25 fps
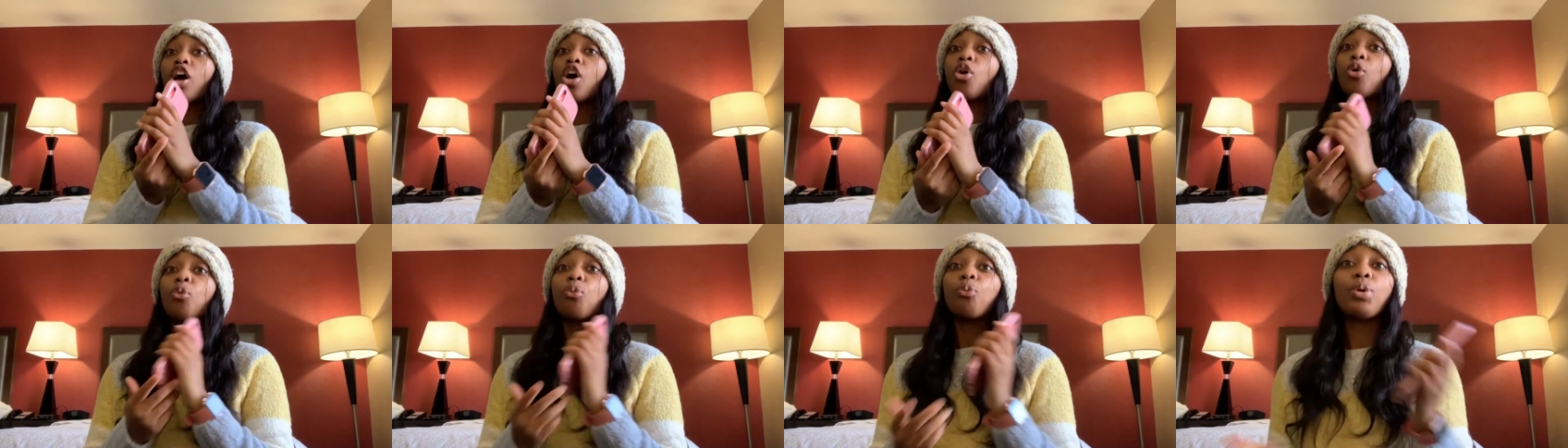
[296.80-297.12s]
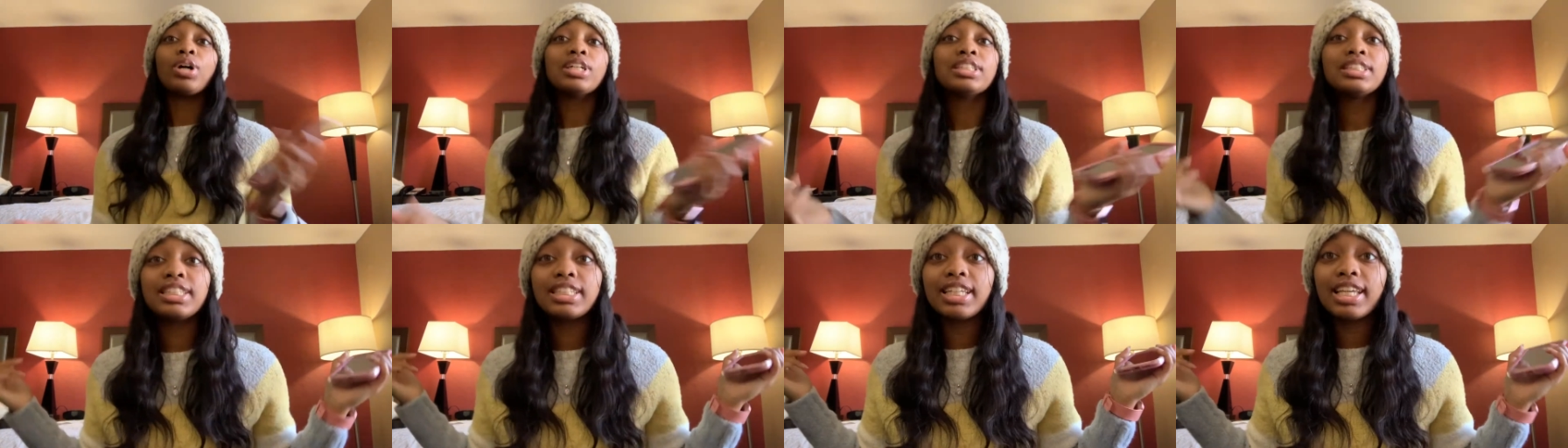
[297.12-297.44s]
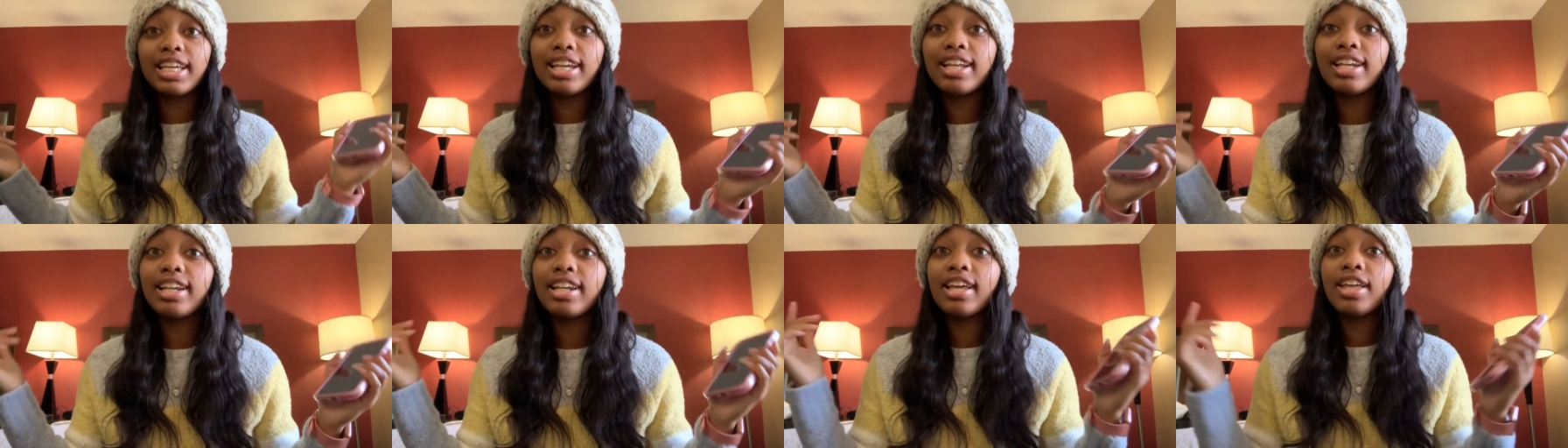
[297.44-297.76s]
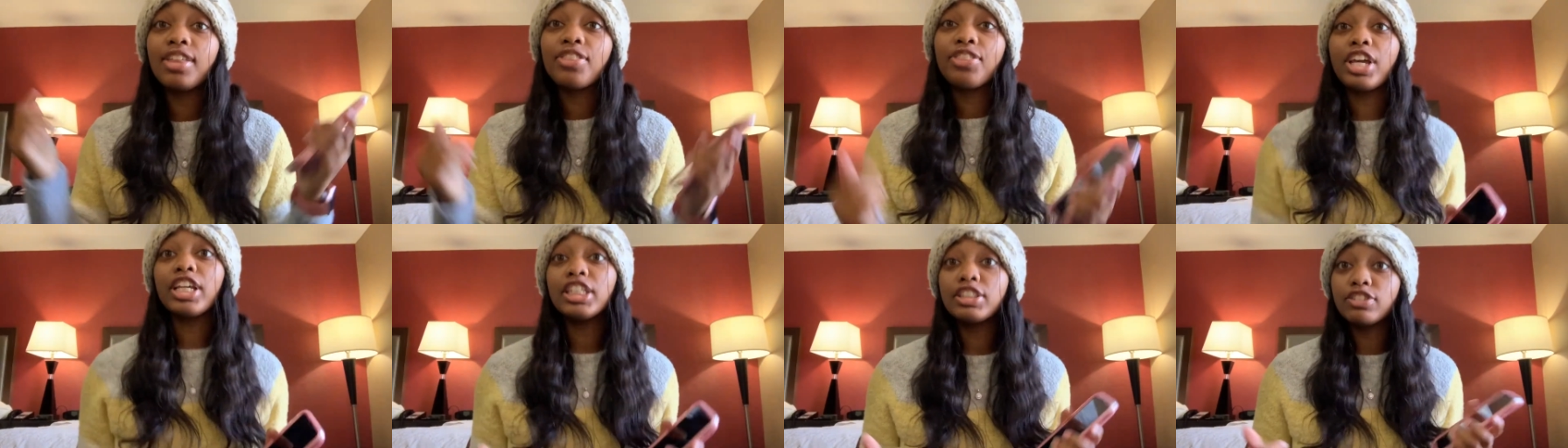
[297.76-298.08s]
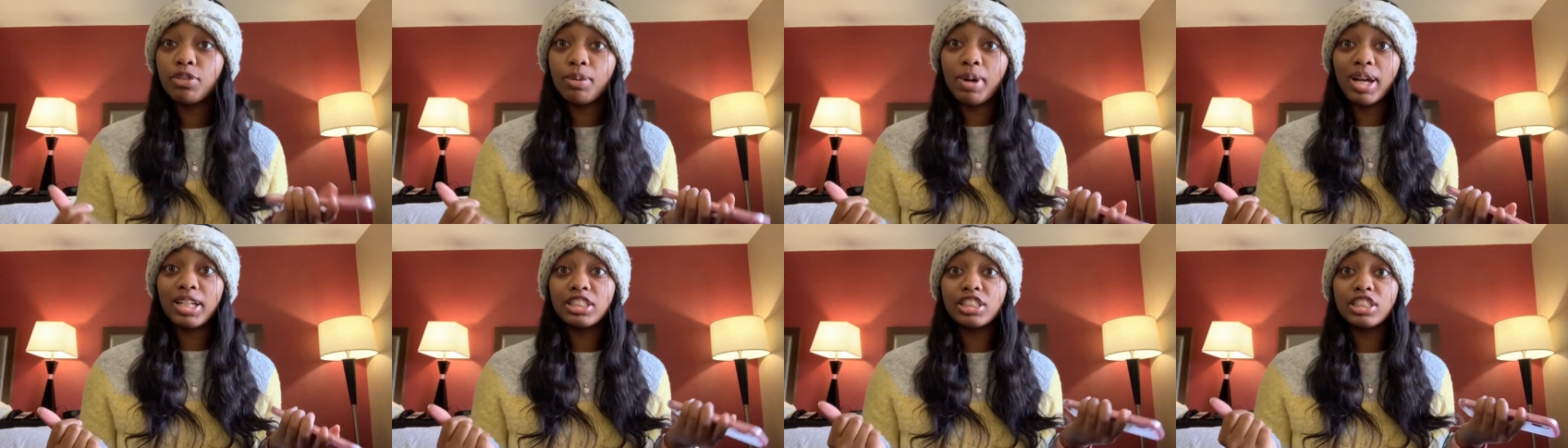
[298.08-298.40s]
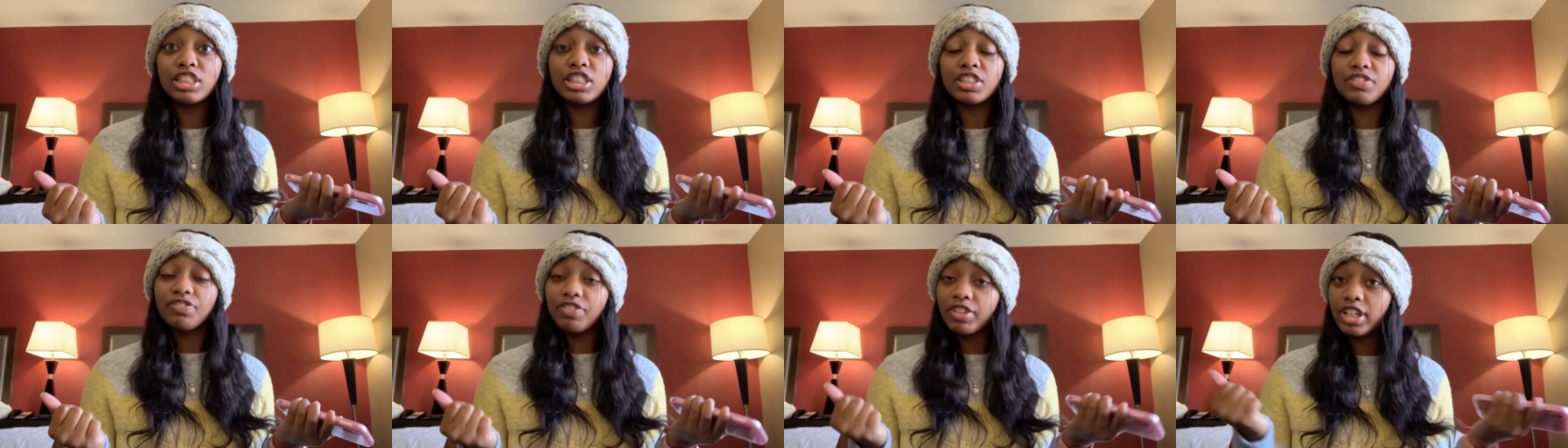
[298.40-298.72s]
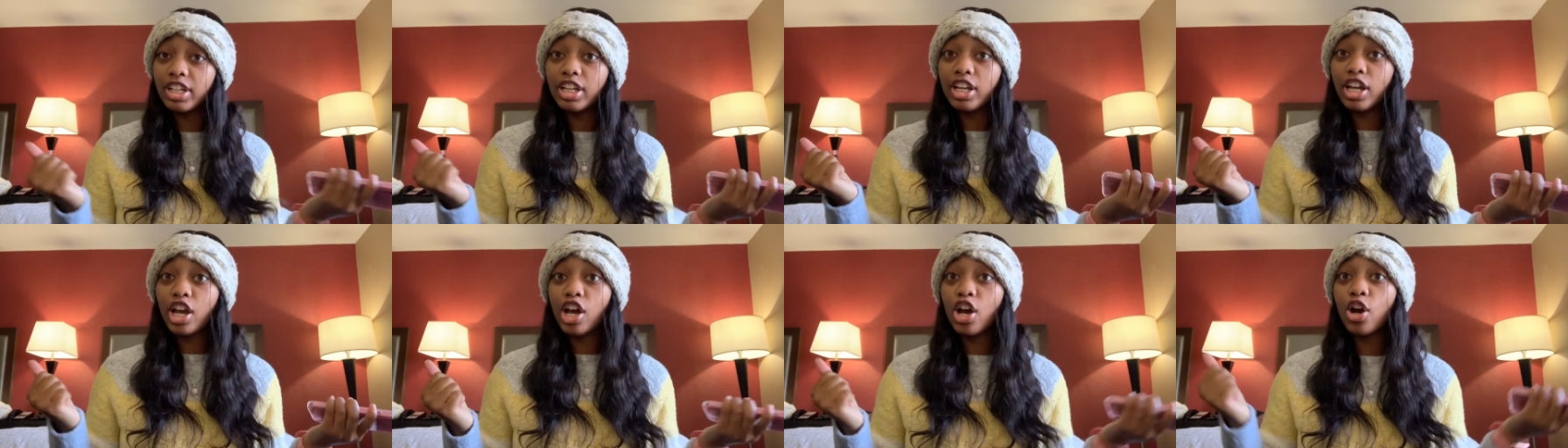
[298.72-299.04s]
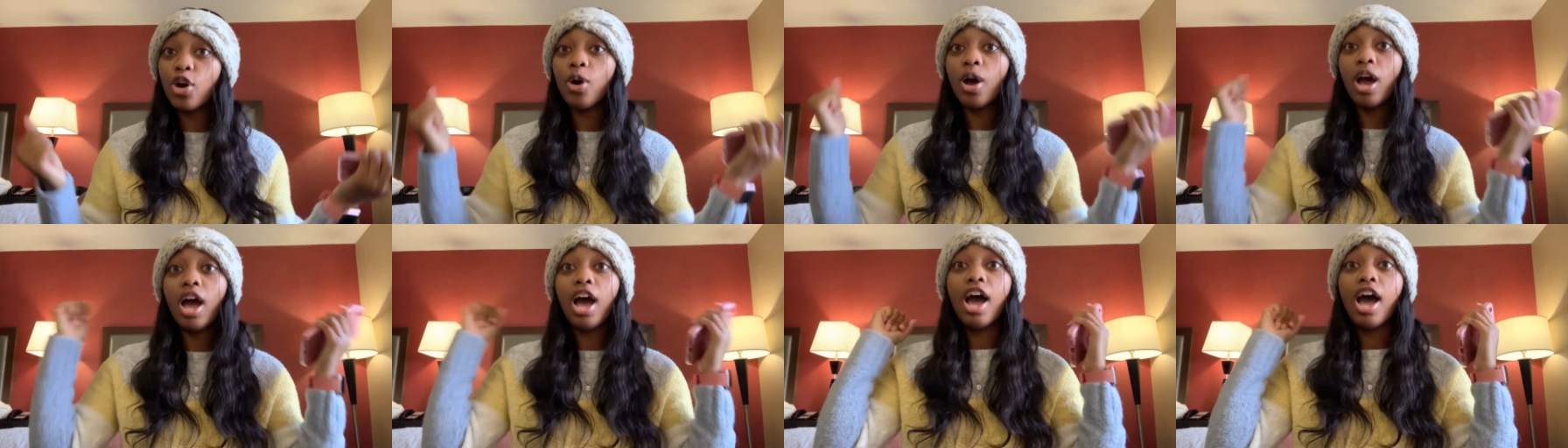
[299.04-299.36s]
Once again, thanks for watching this video.